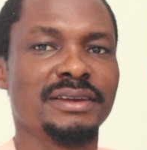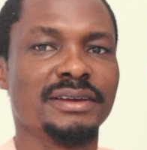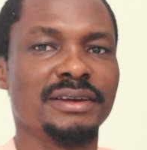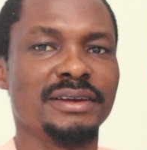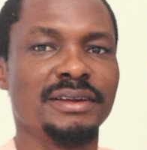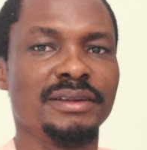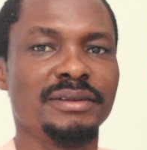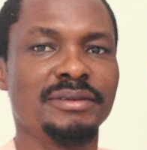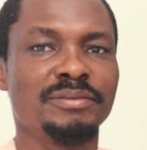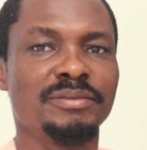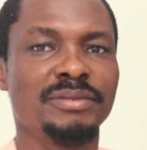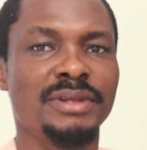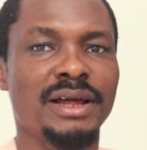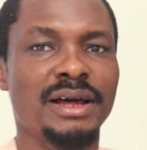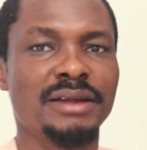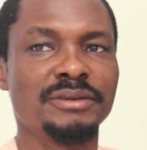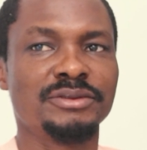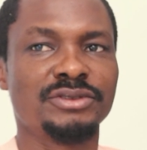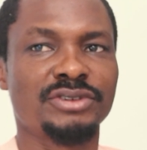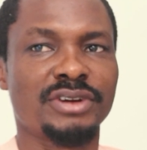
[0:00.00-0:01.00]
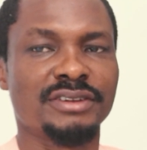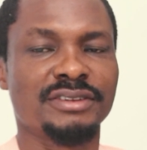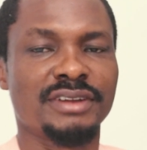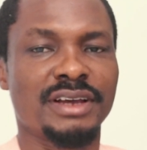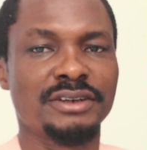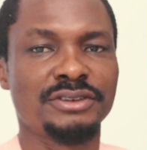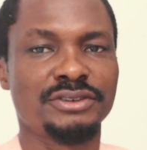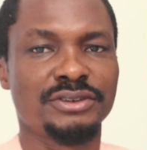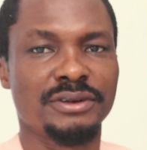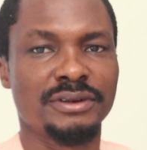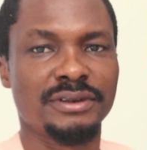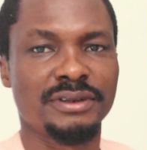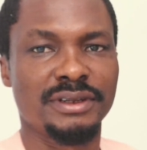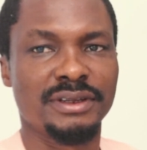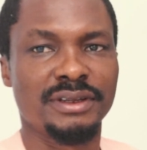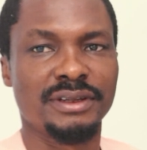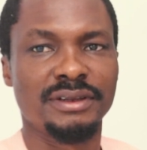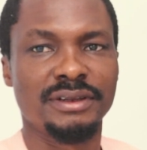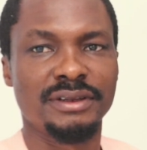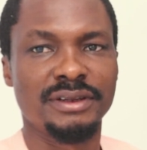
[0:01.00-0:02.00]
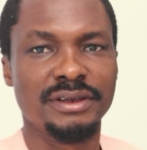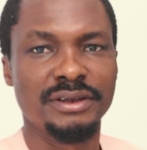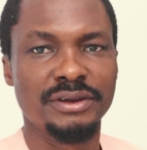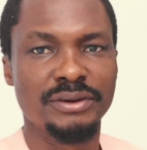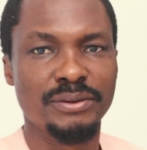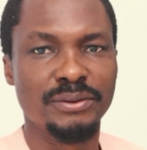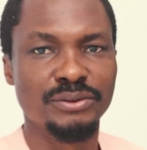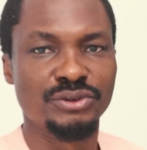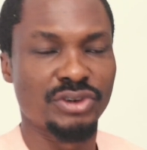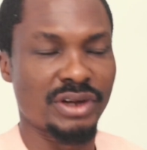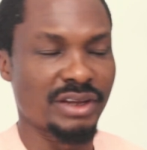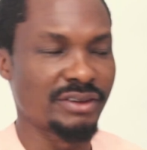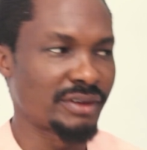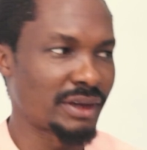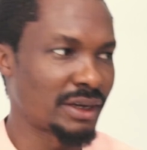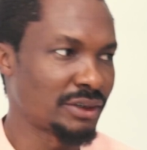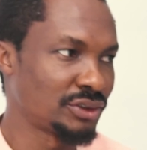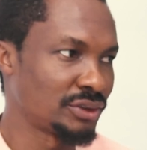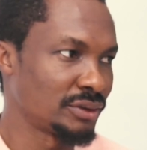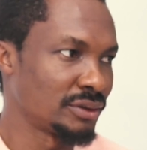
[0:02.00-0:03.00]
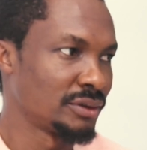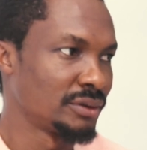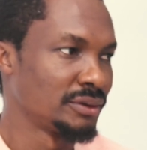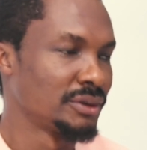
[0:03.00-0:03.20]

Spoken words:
a land transaction a legal transaction.